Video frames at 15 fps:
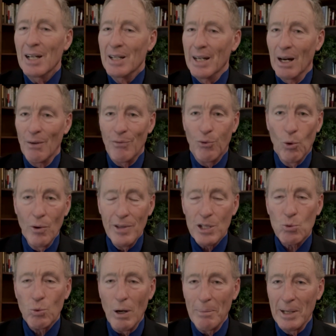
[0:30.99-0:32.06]
Now, for
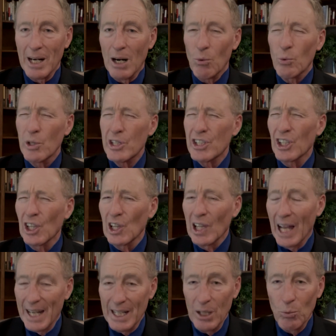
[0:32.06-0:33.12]
this webinar, we're
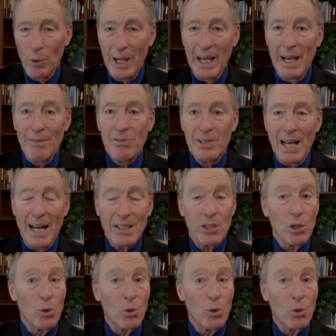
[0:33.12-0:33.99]
delighted we have Dr.